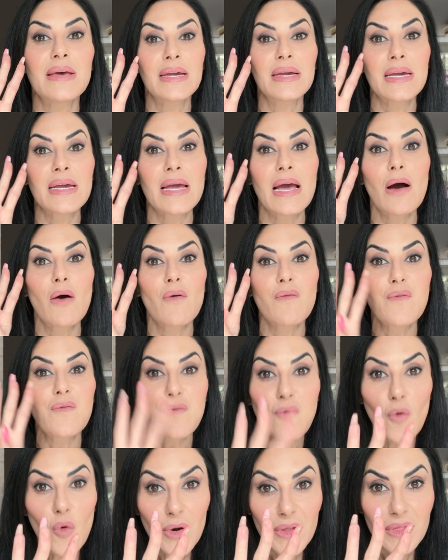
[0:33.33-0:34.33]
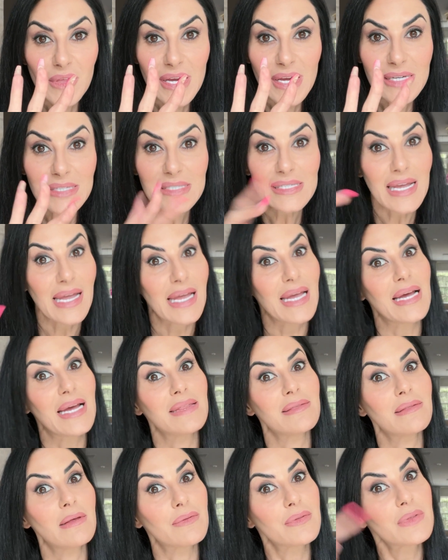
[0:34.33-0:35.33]
the four things,
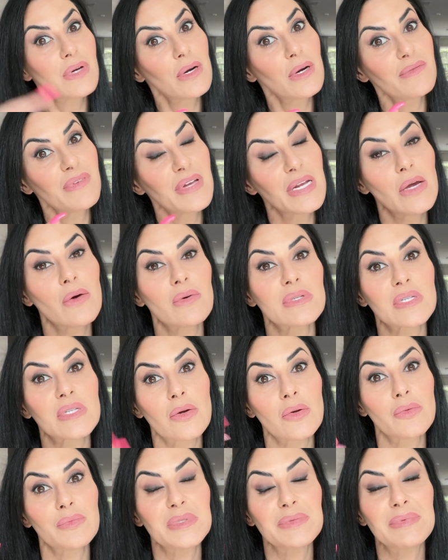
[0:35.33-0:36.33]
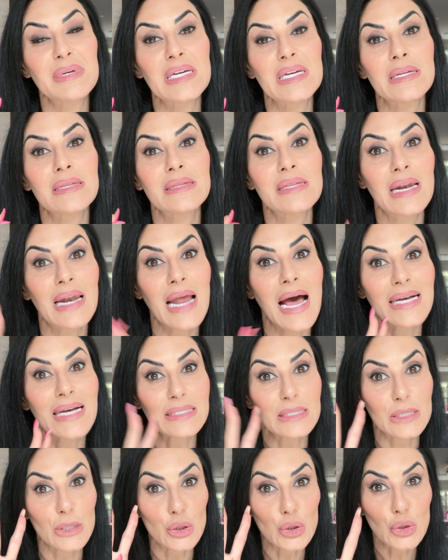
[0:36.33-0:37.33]
and the third video is going to be the
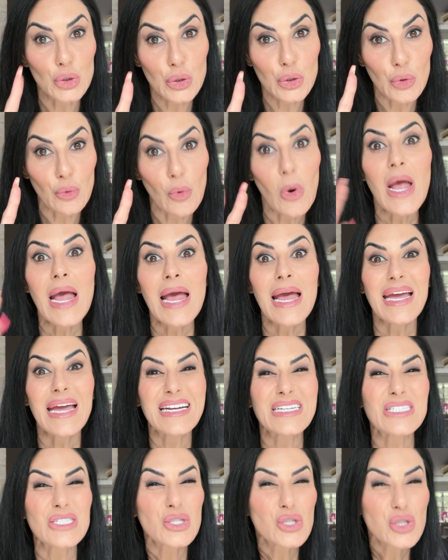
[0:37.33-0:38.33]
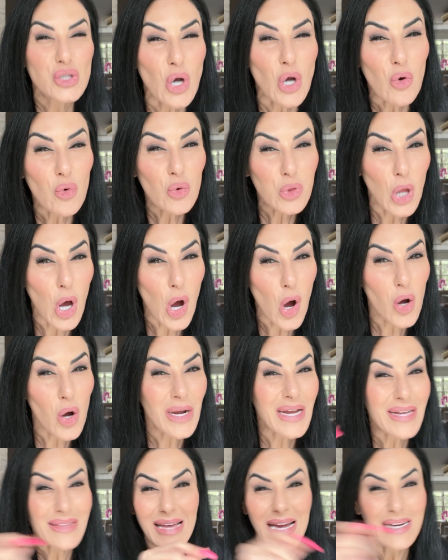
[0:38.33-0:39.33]
last two. It is so long,
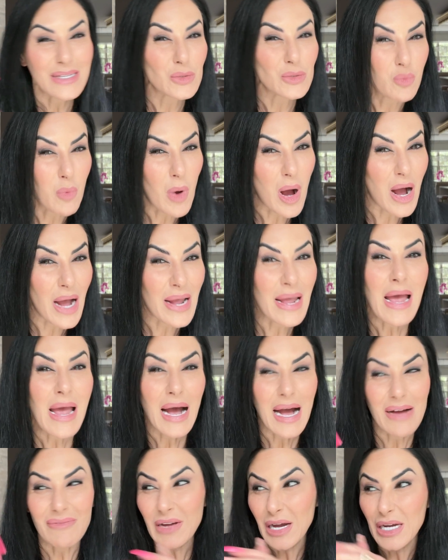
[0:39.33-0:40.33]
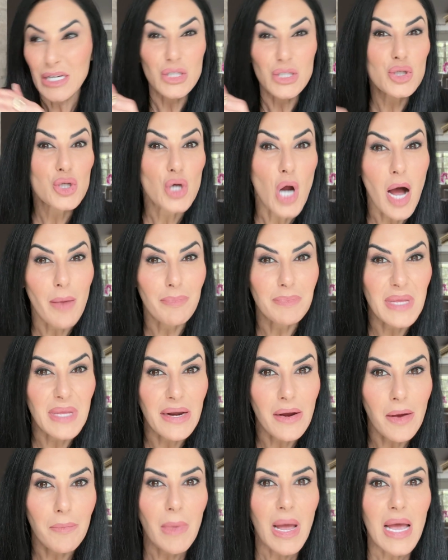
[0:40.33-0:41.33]
that is why I've kind of chopped it
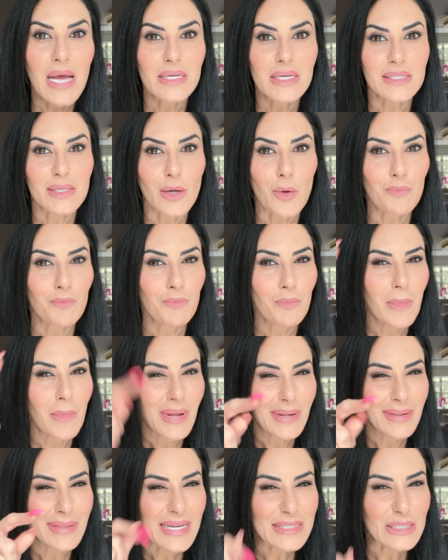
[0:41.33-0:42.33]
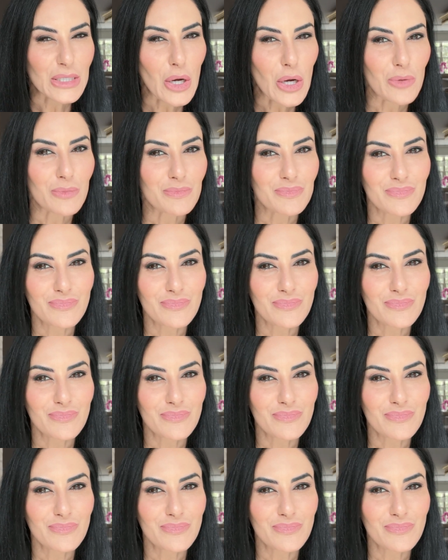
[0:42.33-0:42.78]
up. So let's go.